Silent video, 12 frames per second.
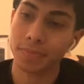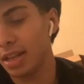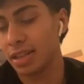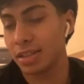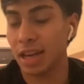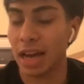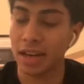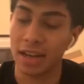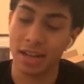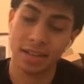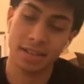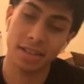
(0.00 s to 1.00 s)
Like
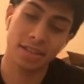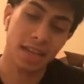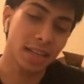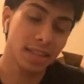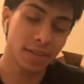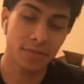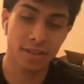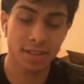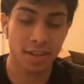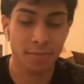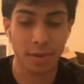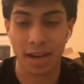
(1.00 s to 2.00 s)
the scientific
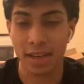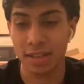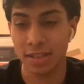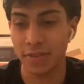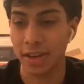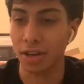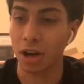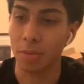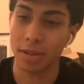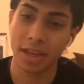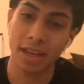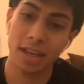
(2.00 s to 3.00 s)
stuff behind it is very
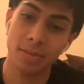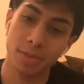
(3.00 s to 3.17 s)
complicated,